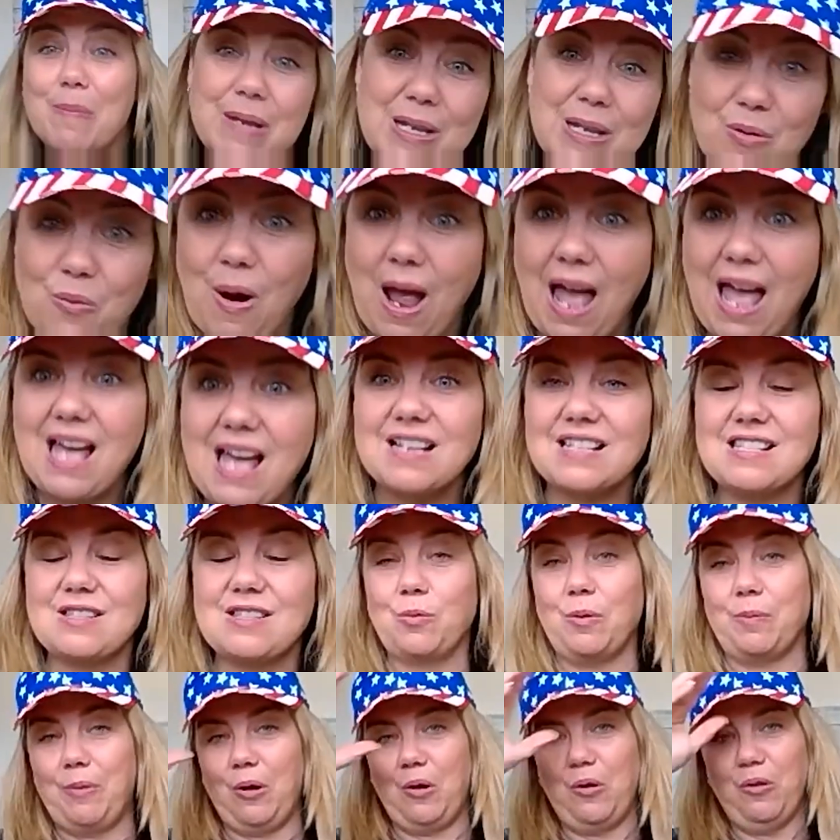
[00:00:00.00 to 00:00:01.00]
the
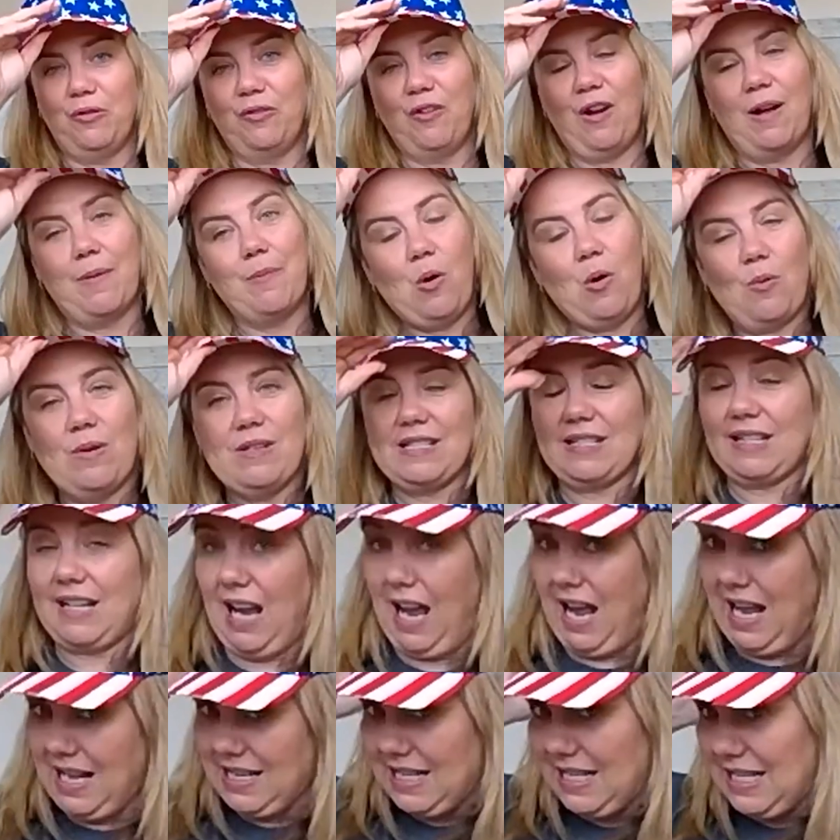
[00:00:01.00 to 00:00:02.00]
Midwest. We're both from
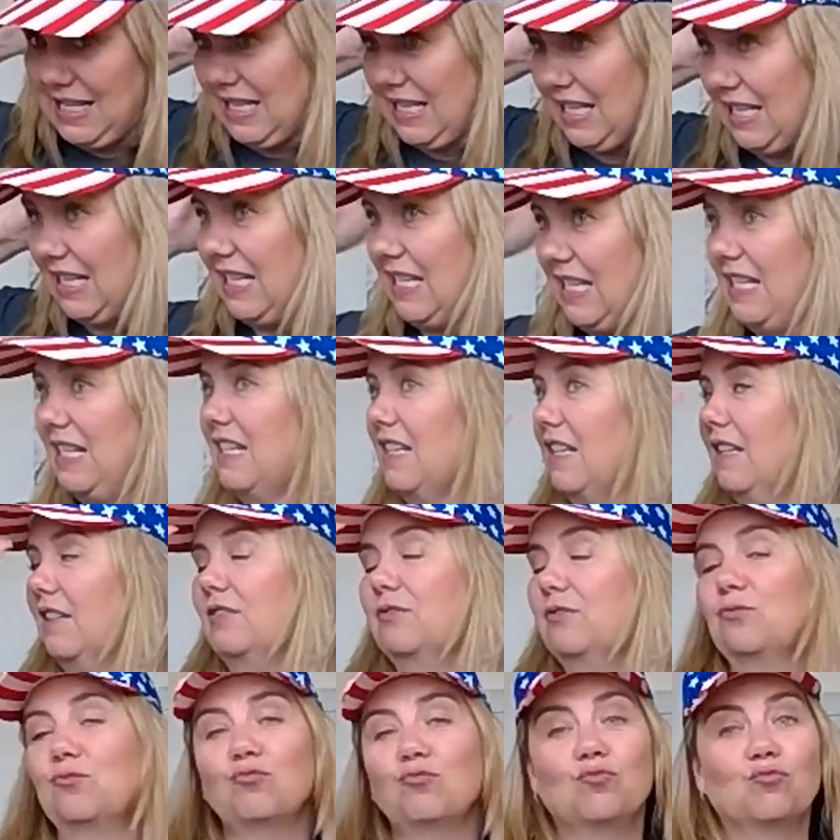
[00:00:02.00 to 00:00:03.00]

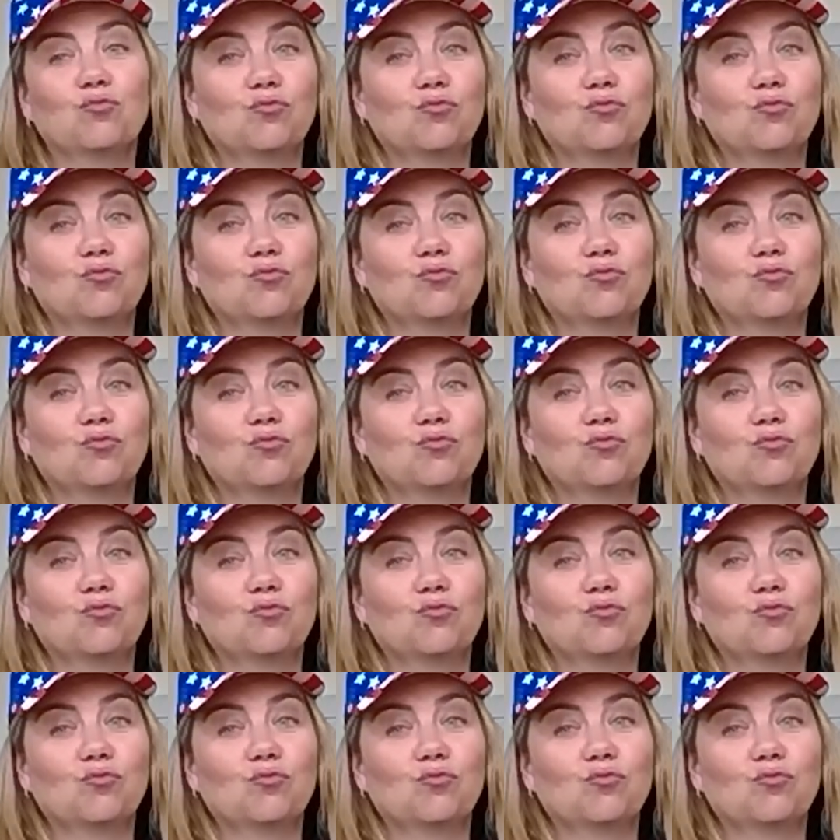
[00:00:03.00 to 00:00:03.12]
Wisconsin.